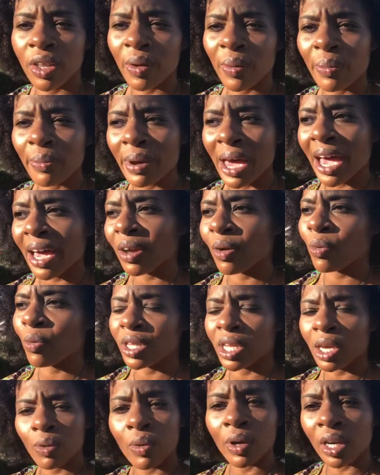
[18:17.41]
them back when
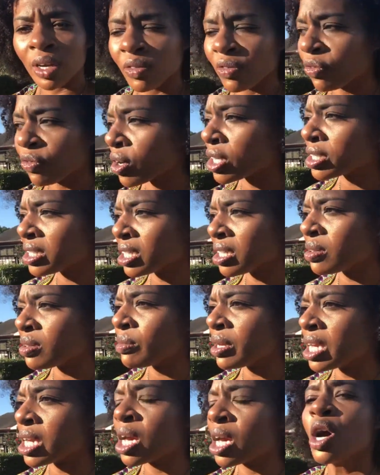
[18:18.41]
they were confronting
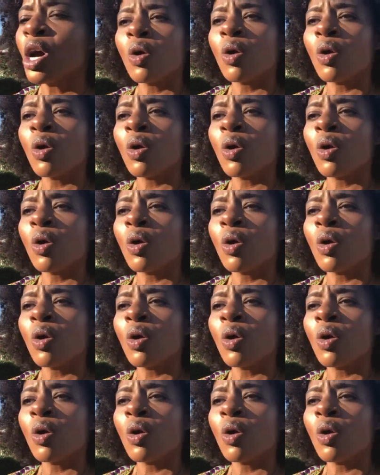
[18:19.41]
me?